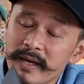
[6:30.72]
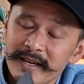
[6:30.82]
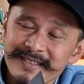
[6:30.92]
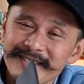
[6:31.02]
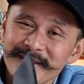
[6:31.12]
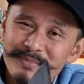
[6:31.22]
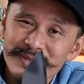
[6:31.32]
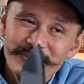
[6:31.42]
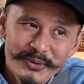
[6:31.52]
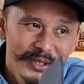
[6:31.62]
and in
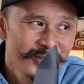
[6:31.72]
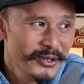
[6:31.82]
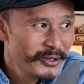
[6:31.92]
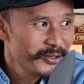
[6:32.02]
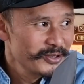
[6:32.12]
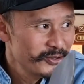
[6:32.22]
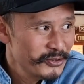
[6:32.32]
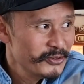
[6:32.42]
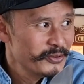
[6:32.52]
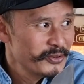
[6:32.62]
between those
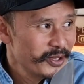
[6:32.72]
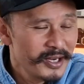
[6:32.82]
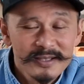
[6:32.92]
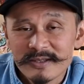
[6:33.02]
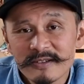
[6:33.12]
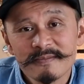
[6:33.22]
two kinds of